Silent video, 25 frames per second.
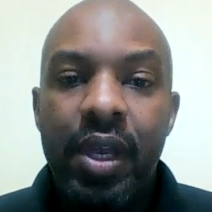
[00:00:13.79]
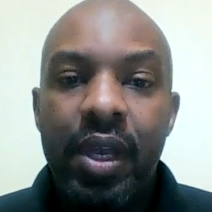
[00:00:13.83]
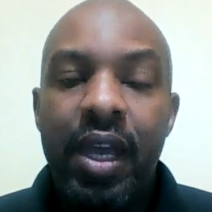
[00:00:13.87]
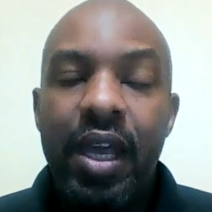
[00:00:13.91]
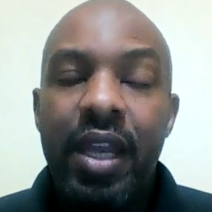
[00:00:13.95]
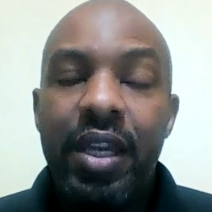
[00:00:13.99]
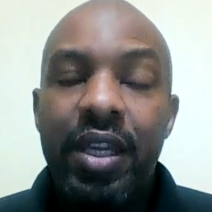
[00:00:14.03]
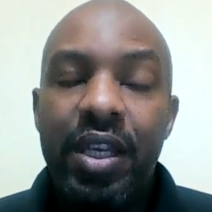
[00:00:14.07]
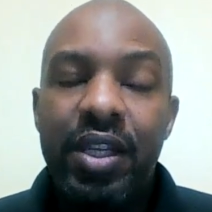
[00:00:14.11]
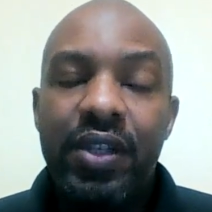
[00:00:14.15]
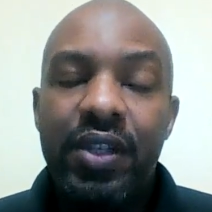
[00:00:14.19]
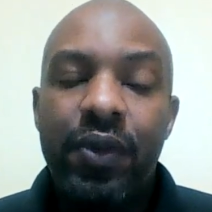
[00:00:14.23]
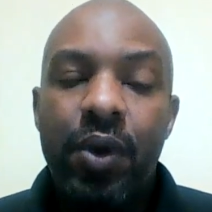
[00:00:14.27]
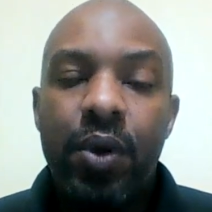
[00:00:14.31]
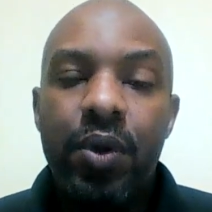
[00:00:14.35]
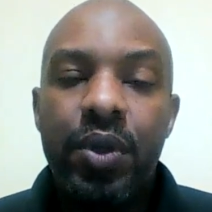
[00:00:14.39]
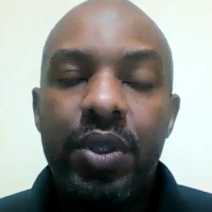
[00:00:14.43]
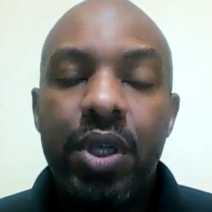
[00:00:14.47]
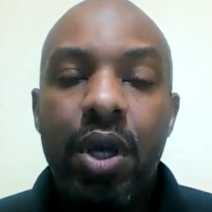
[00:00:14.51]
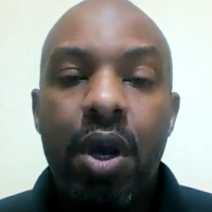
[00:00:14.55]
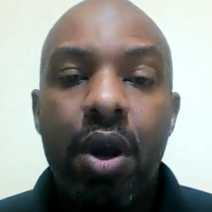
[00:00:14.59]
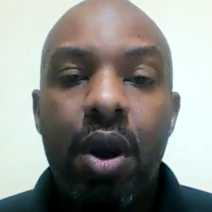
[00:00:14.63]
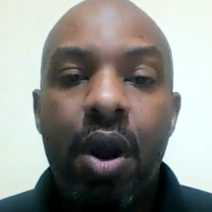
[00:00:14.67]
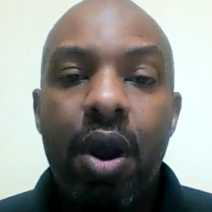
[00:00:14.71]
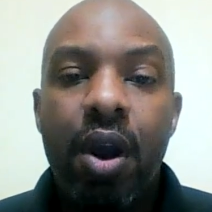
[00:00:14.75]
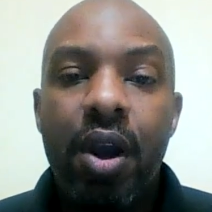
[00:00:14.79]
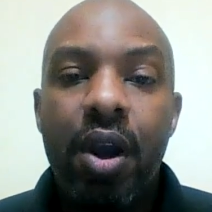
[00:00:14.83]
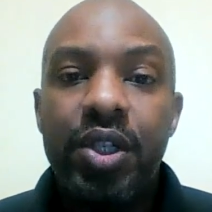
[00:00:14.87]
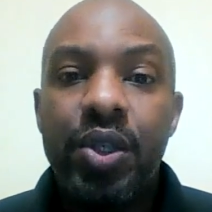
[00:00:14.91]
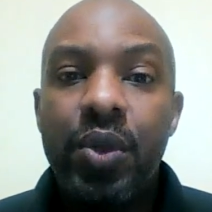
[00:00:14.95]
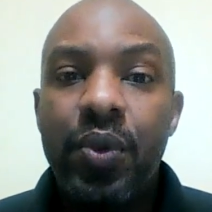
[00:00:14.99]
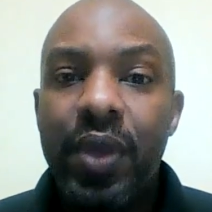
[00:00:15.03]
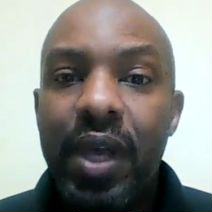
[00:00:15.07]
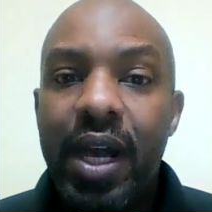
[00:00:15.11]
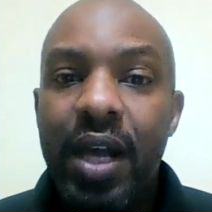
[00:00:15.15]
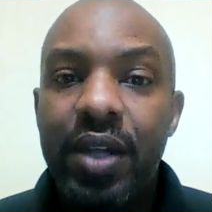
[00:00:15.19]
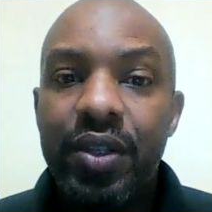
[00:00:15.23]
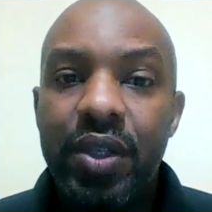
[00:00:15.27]
And these folks are our
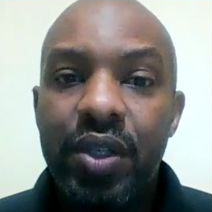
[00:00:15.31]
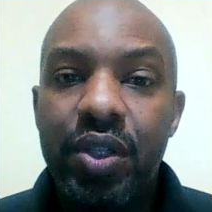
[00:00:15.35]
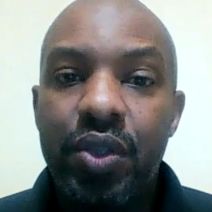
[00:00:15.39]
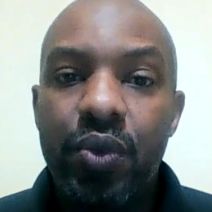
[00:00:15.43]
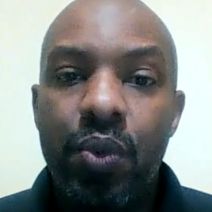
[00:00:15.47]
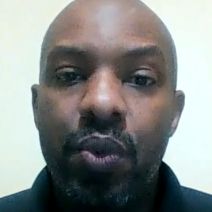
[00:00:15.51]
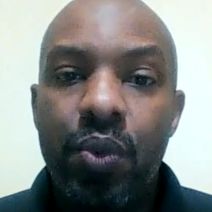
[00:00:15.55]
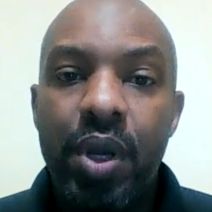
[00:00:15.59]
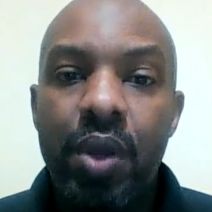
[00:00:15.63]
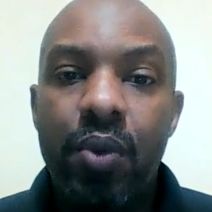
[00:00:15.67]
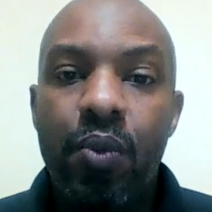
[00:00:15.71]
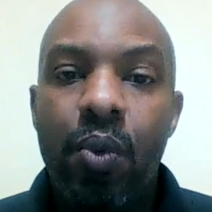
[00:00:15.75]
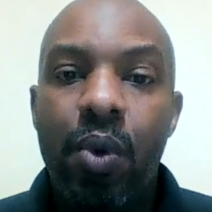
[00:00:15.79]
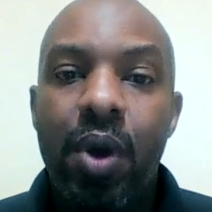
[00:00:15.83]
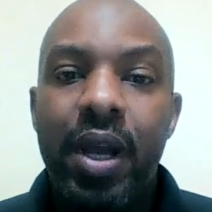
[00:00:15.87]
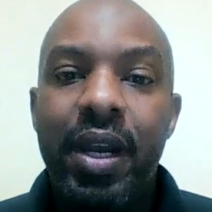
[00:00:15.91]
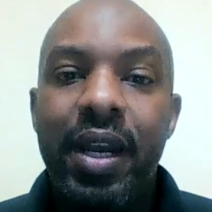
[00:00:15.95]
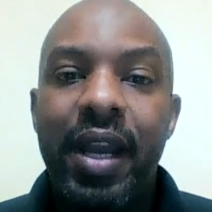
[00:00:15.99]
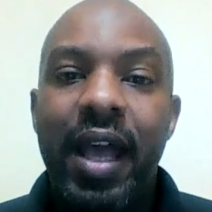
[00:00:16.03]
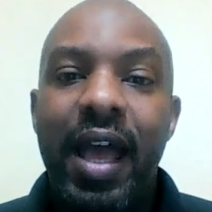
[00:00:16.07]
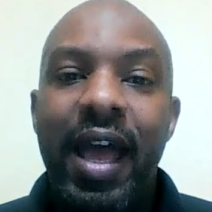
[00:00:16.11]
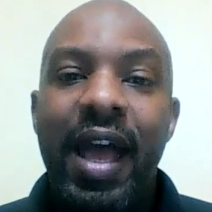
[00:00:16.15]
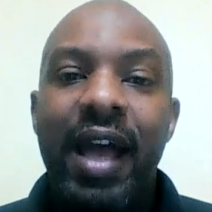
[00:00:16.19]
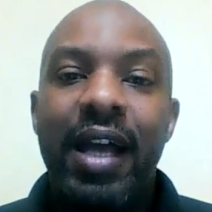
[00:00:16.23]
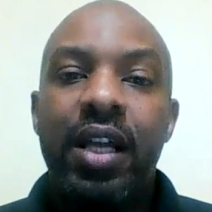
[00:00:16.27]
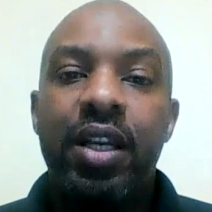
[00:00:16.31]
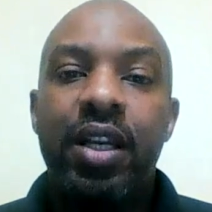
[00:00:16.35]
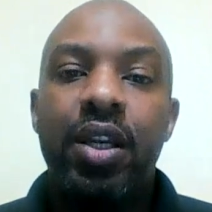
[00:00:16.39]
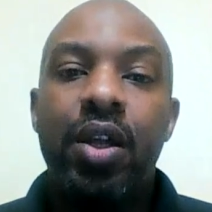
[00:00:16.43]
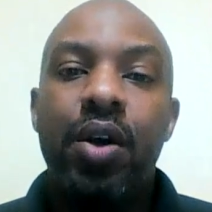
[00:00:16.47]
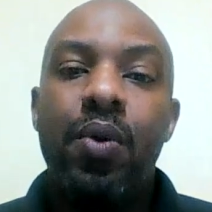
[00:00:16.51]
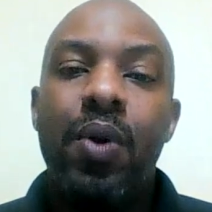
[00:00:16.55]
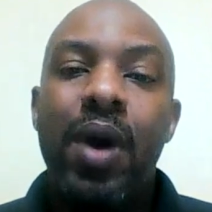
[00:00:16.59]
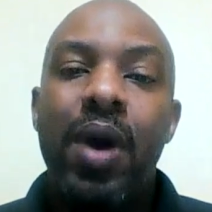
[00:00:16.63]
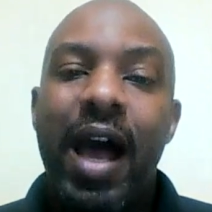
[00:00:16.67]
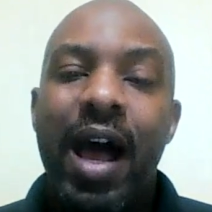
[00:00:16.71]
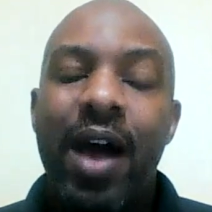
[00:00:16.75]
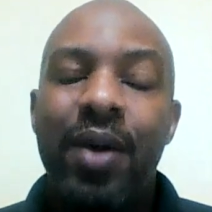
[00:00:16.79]
2021
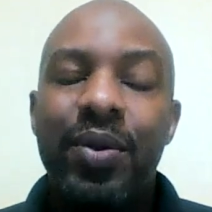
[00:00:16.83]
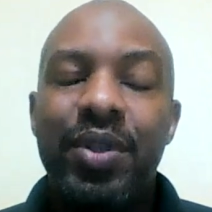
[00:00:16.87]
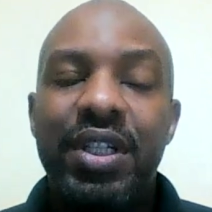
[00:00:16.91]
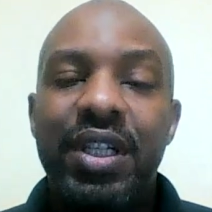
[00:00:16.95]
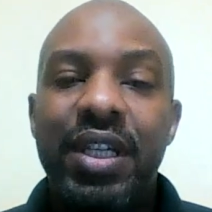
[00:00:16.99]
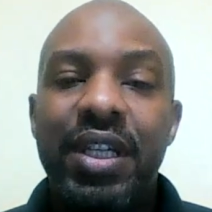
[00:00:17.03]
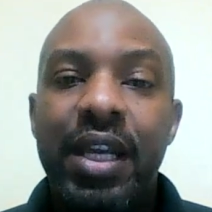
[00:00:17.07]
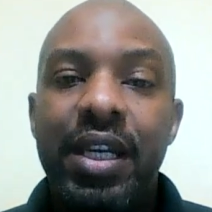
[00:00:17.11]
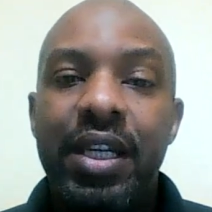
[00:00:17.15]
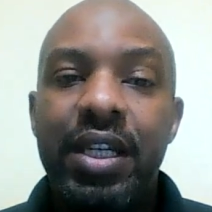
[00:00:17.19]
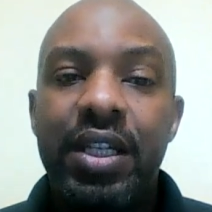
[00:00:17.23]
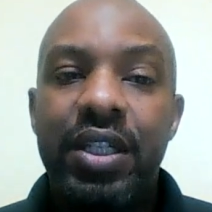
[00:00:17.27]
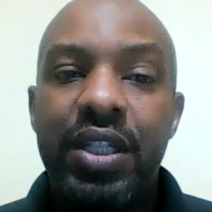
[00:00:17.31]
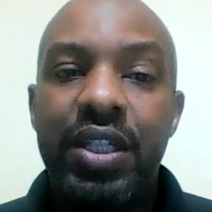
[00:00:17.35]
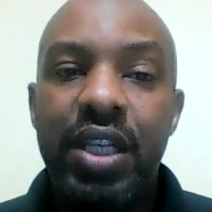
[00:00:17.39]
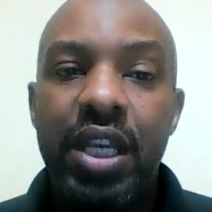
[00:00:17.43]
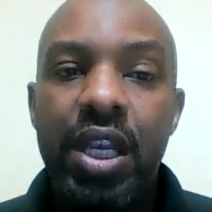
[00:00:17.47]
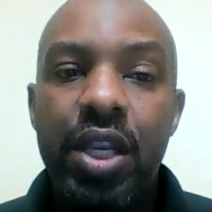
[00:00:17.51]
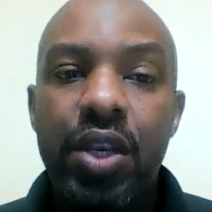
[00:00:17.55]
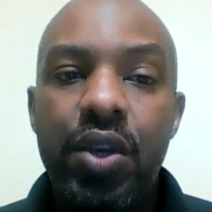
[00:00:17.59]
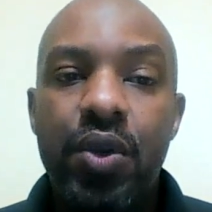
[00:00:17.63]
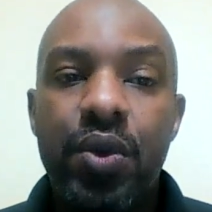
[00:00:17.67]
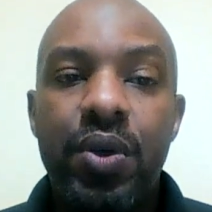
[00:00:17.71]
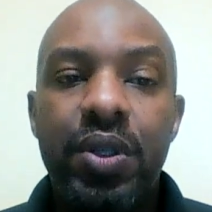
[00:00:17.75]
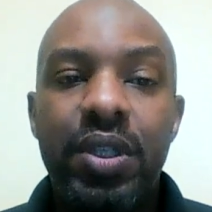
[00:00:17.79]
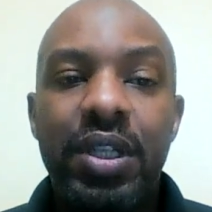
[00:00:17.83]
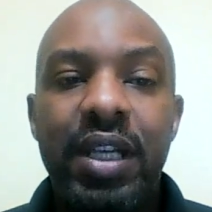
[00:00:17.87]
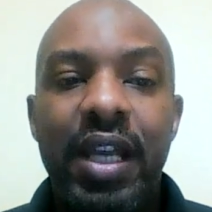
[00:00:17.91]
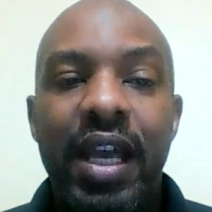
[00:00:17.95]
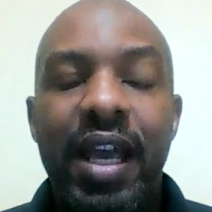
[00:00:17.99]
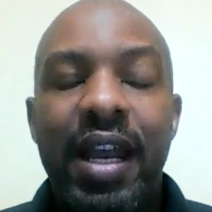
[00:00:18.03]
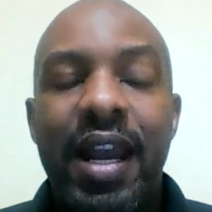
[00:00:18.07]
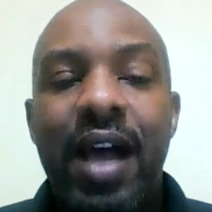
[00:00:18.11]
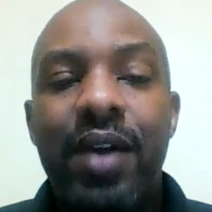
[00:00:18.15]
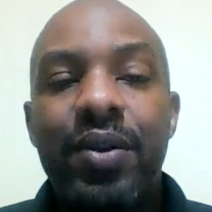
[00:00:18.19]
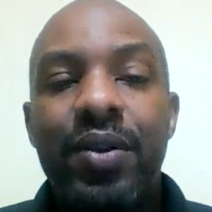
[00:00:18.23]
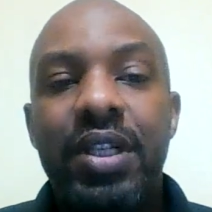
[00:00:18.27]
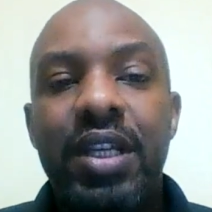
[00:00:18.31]
AGLOA Outstanding Seniors
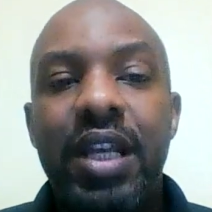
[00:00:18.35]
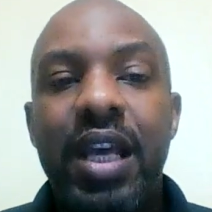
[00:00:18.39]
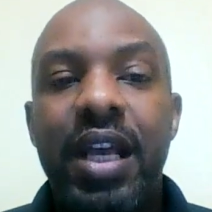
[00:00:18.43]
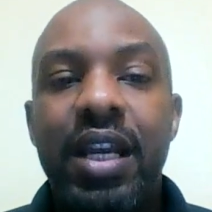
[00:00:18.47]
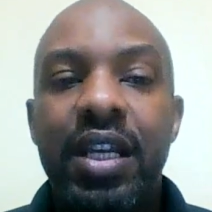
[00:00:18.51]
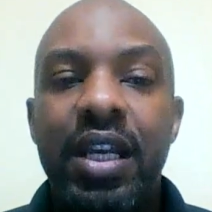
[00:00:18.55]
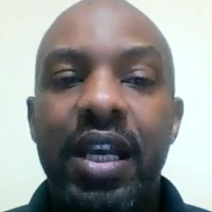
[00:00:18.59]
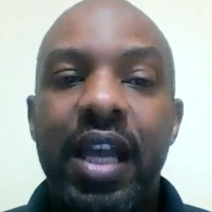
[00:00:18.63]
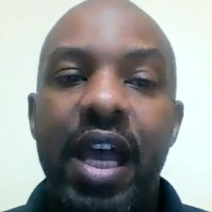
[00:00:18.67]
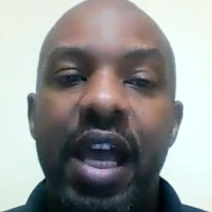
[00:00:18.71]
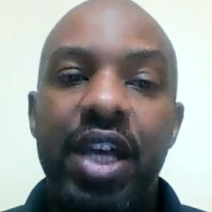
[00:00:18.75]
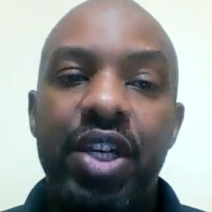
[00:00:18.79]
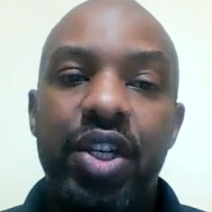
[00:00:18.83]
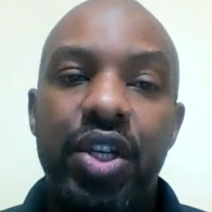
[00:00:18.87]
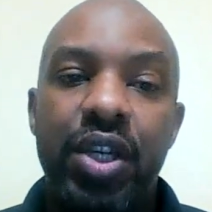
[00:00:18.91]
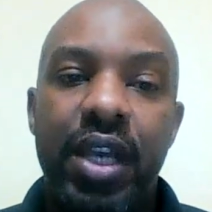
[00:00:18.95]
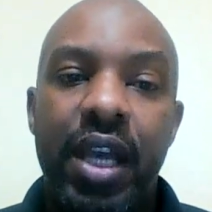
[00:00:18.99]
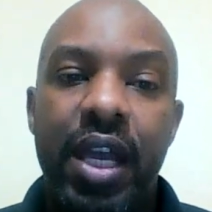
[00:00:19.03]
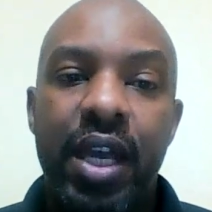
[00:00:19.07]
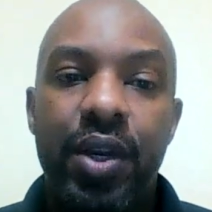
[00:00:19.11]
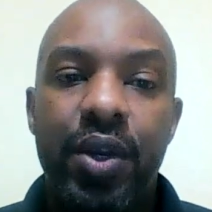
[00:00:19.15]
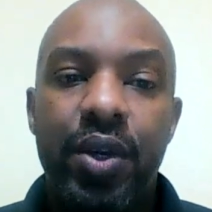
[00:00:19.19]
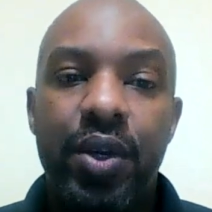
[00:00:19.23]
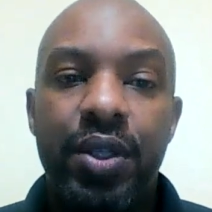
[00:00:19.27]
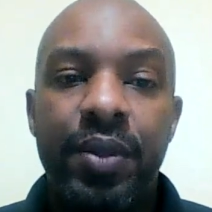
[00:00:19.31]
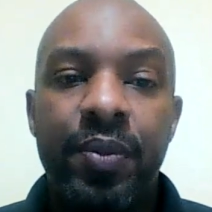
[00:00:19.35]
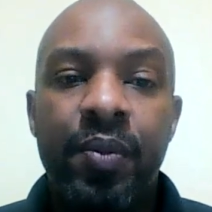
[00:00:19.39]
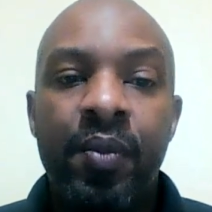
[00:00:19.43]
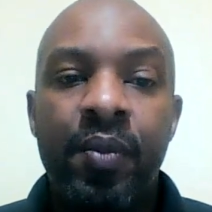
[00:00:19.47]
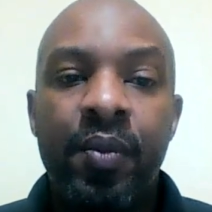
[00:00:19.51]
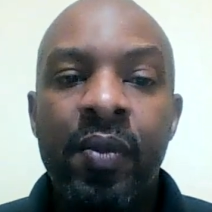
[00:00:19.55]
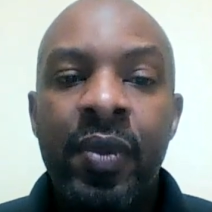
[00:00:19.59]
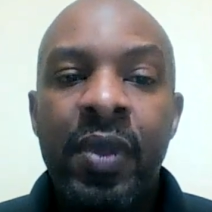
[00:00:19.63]
and Outstanding Educators.